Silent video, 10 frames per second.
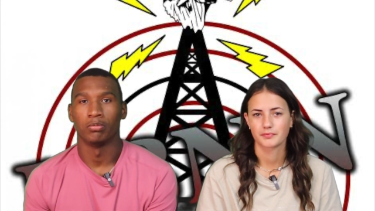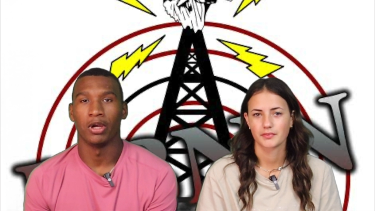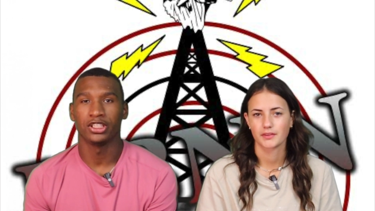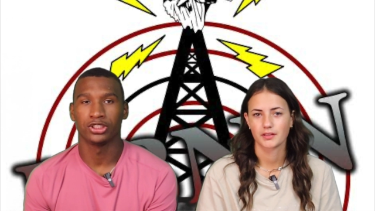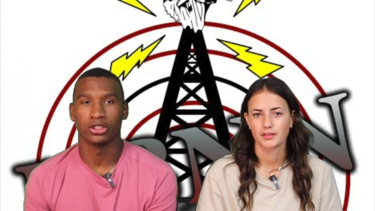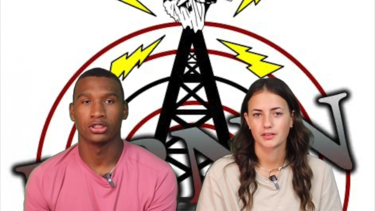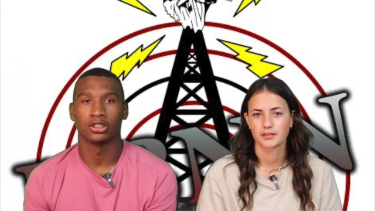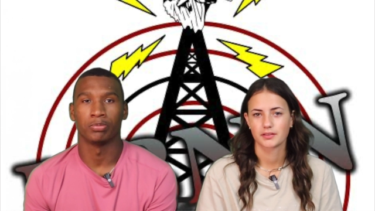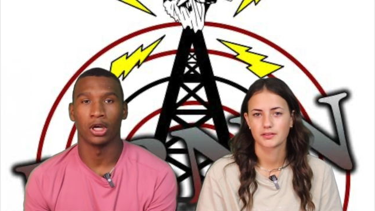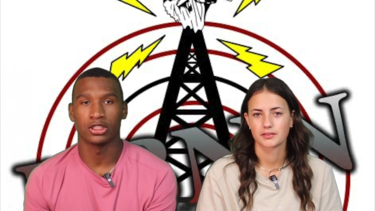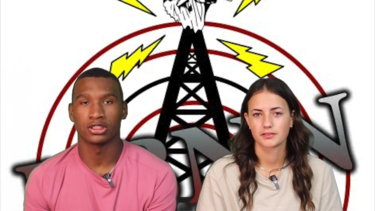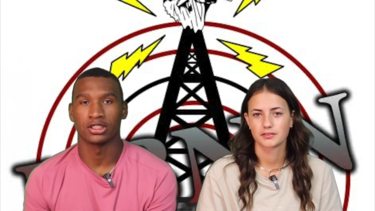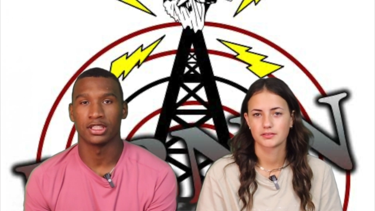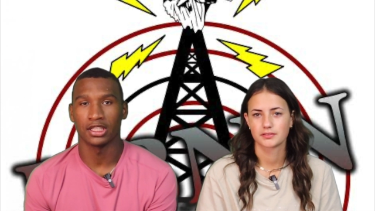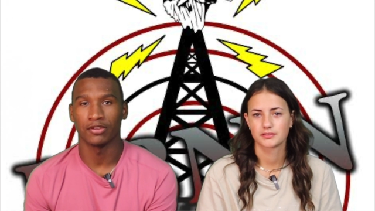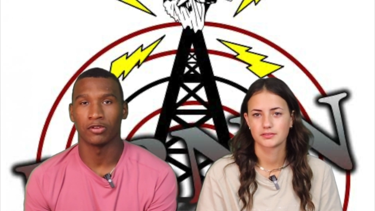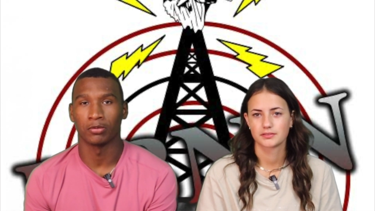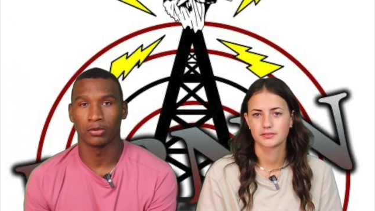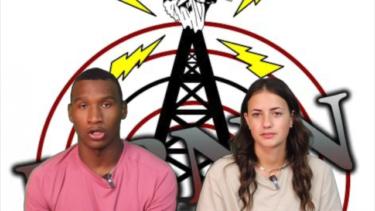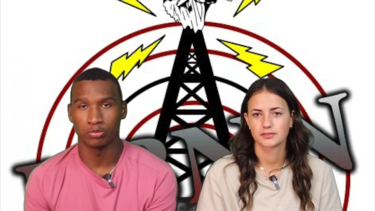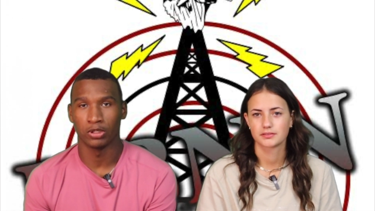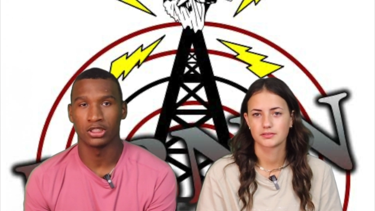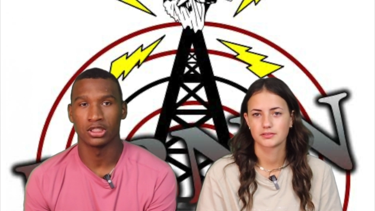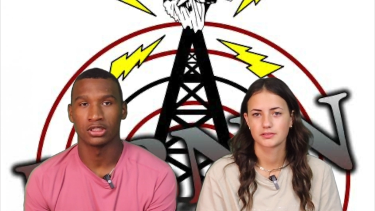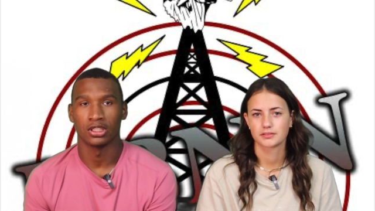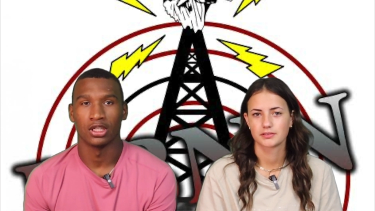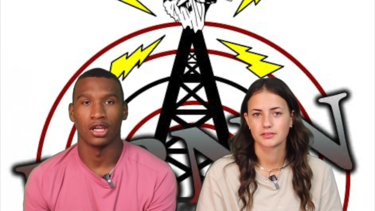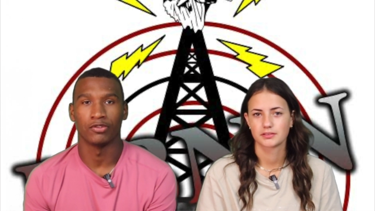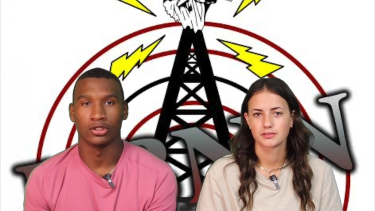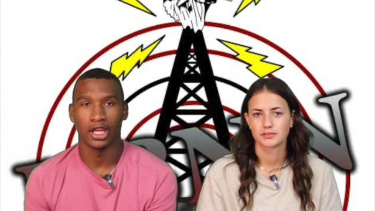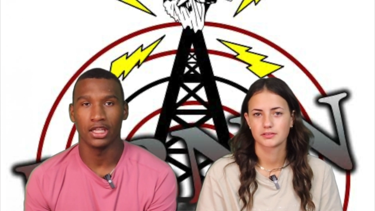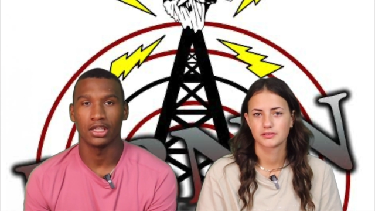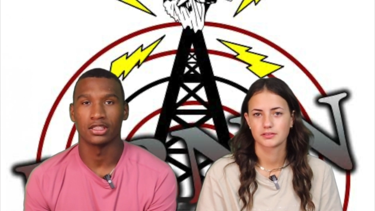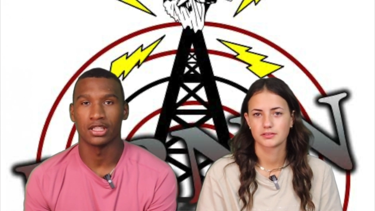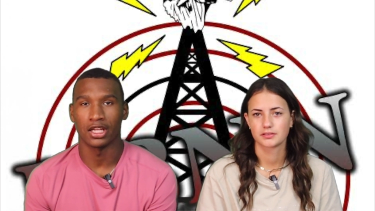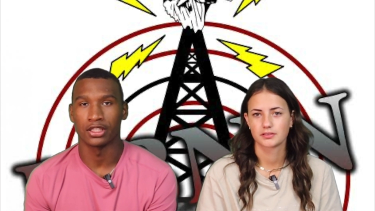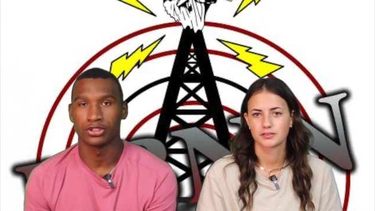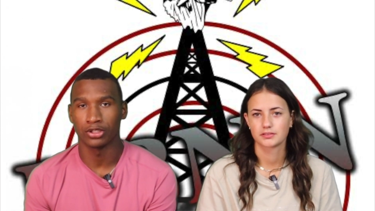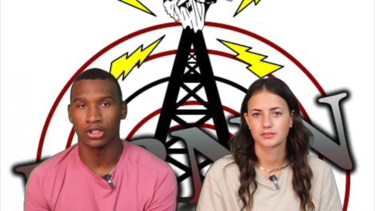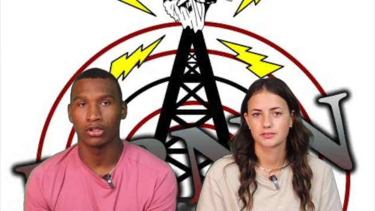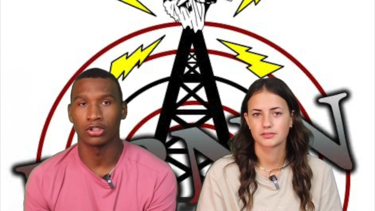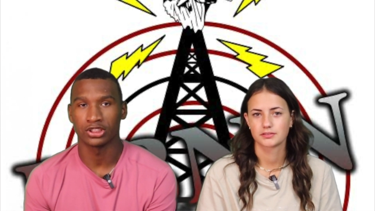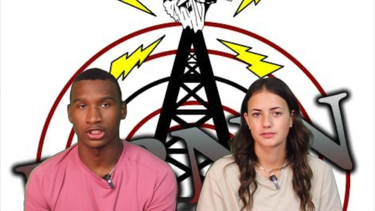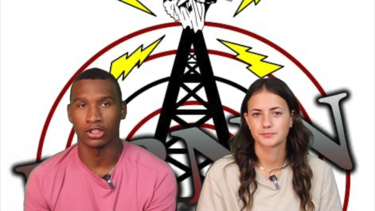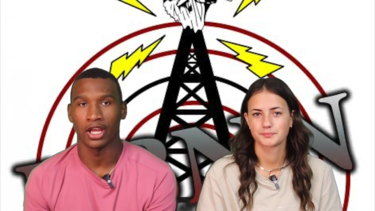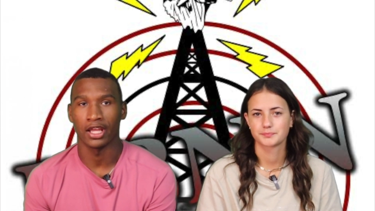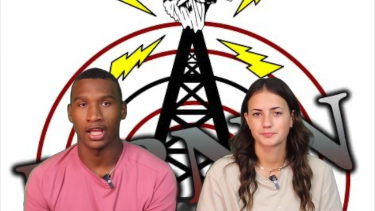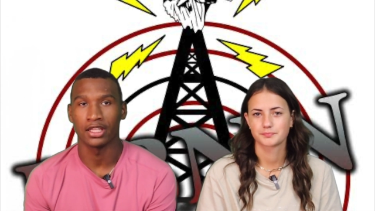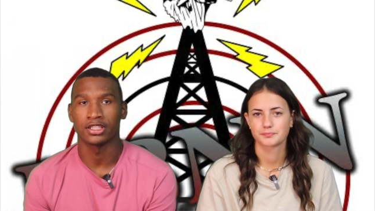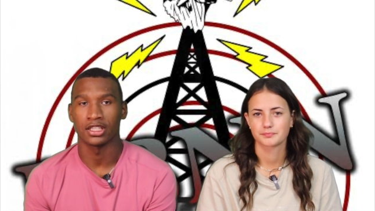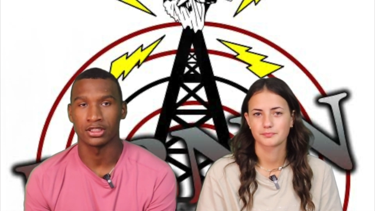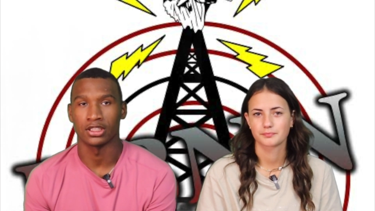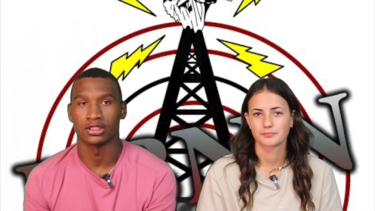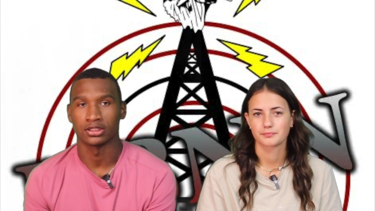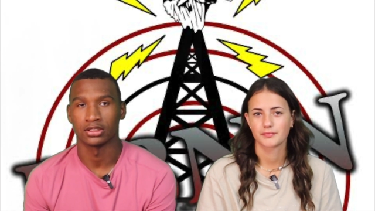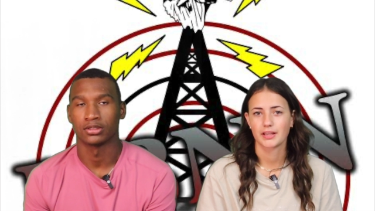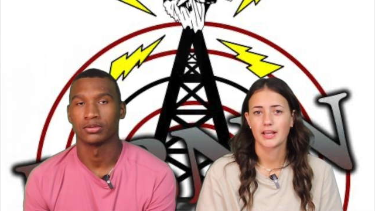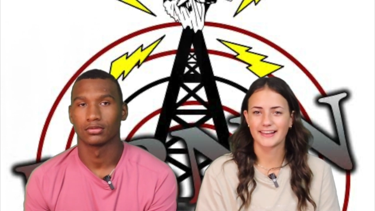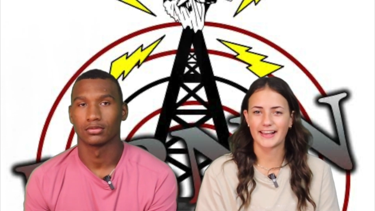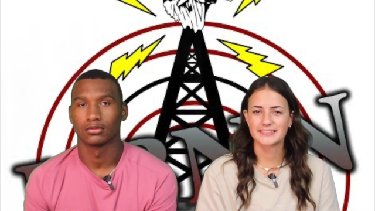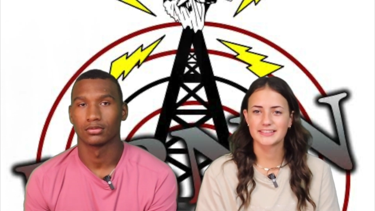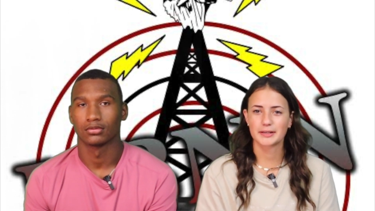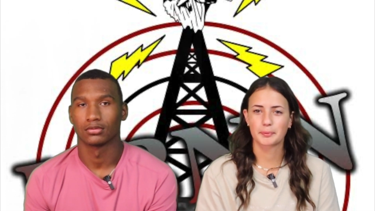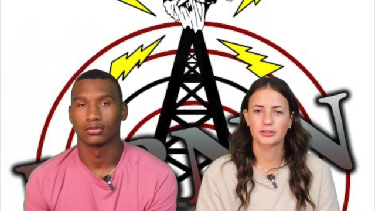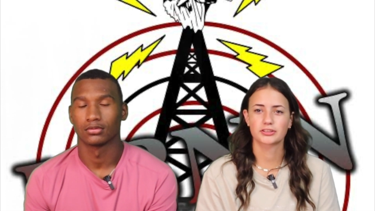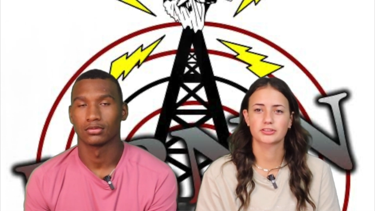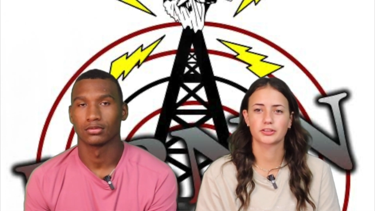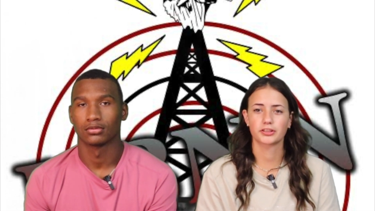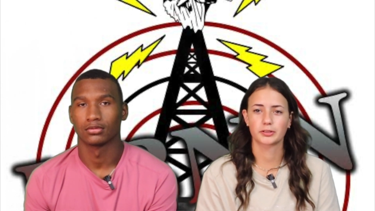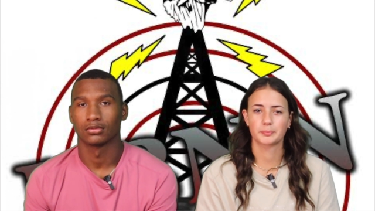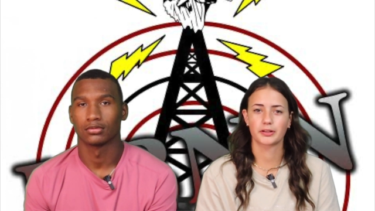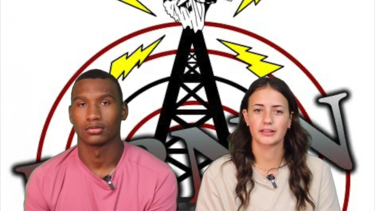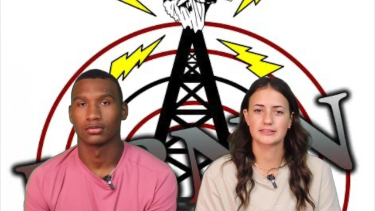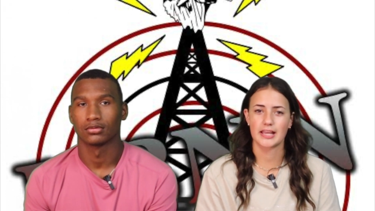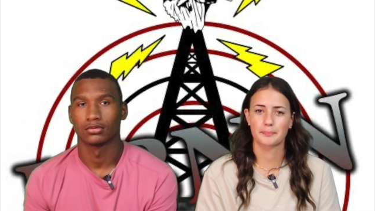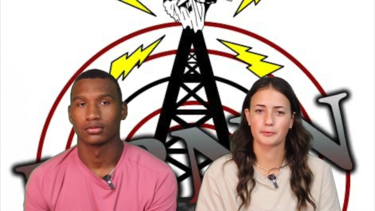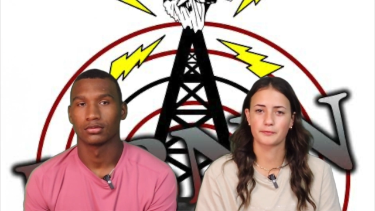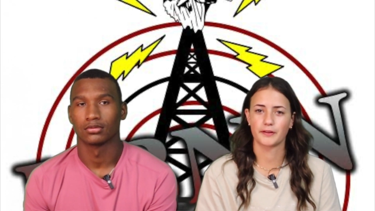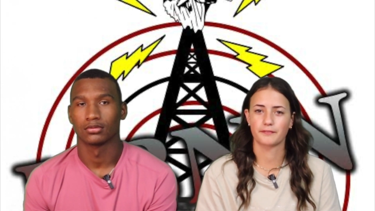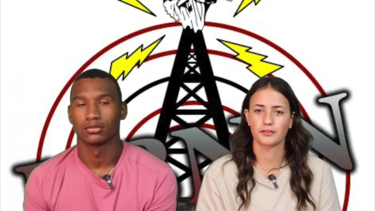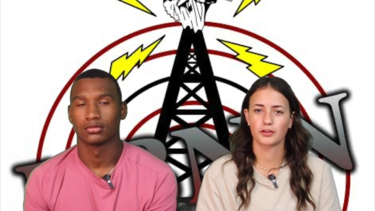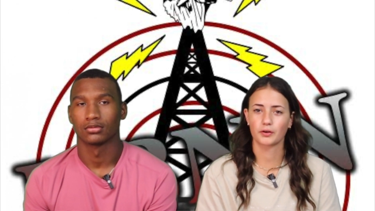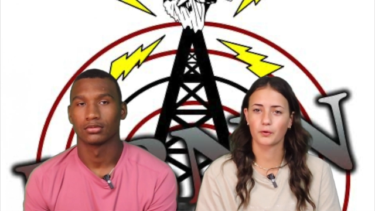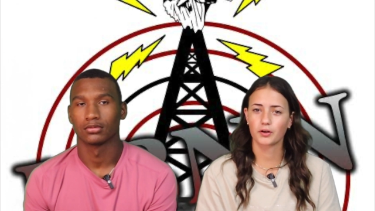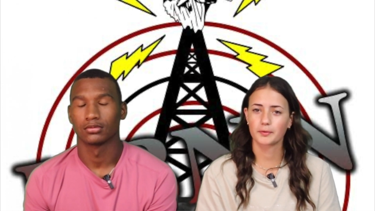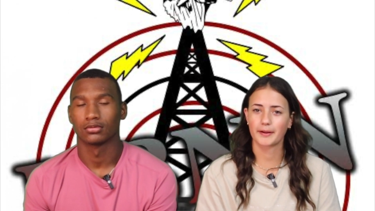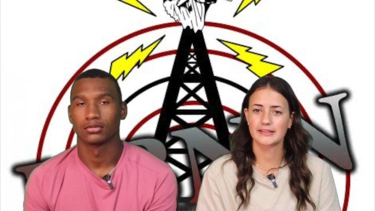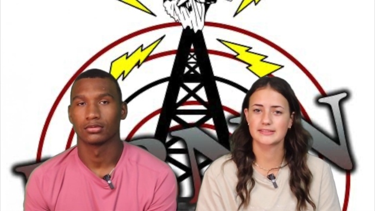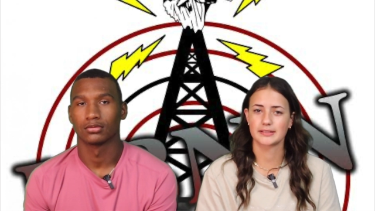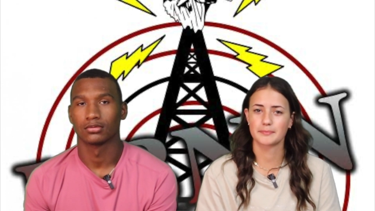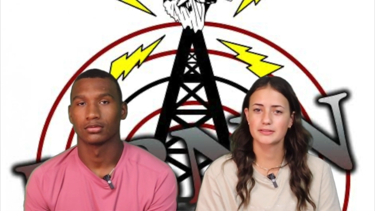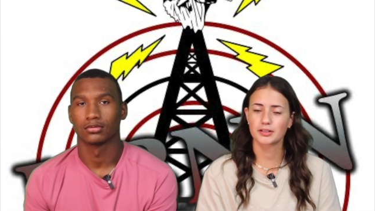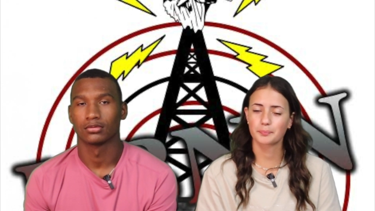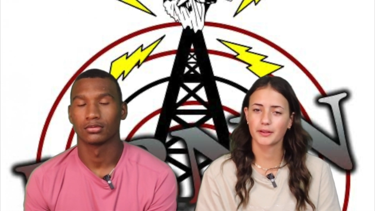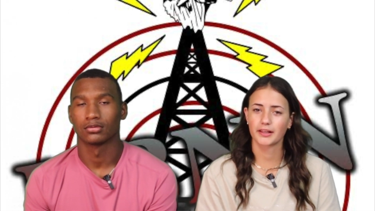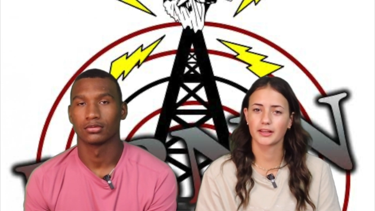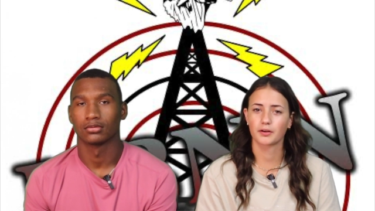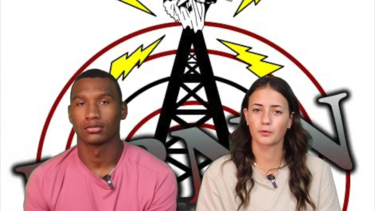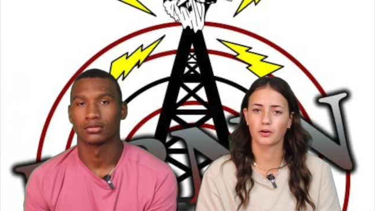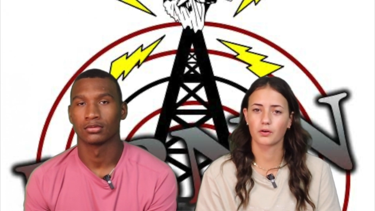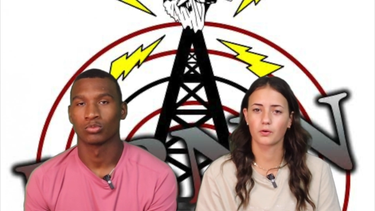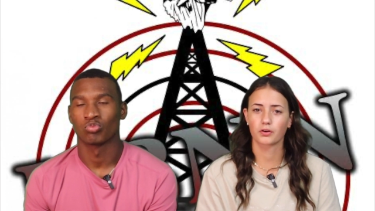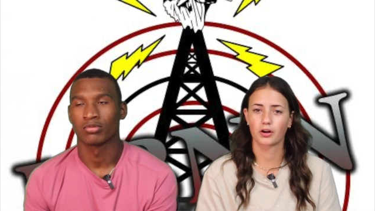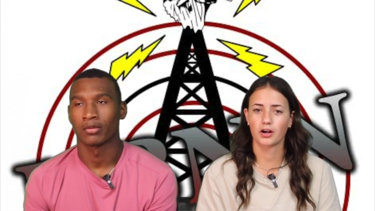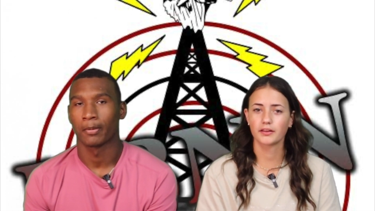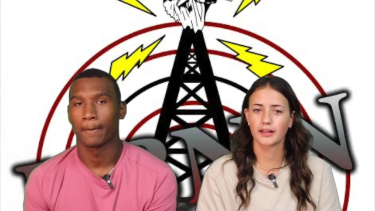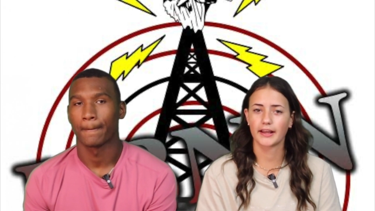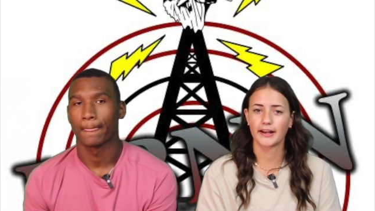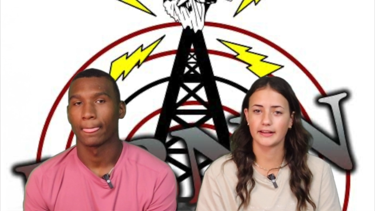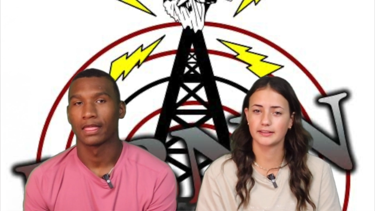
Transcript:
Speaker 1: Make sure to purchase a ticket from Coach Bridges if your date is not a junior or senior at HHS.
Speaker 2: Last day to purchase your yearbook is April 5th. You can order by seeing Miss Opiella or order online at